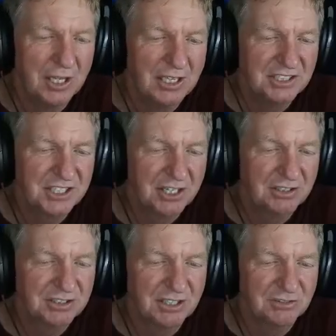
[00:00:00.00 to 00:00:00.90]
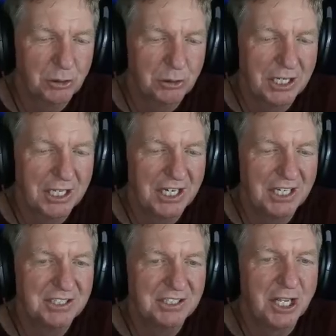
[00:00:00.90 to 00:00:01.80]
Let's get ourselves
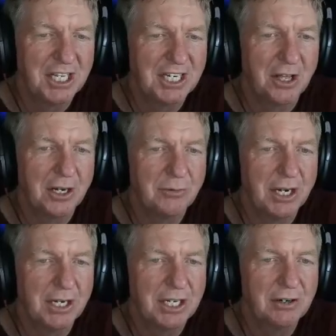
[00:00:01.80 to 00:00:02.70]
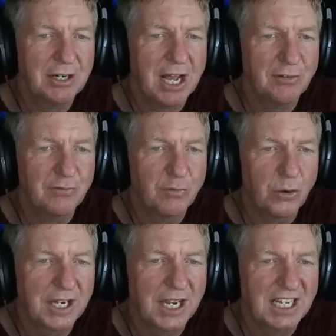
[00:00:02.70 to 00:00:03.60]
oriented. Date line right here. Now the
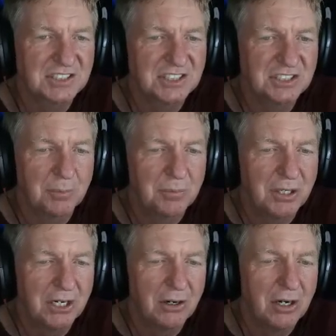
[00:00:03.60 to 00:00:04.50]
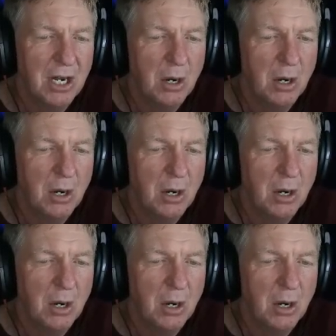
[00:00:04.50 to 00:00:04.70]
forecast is up here.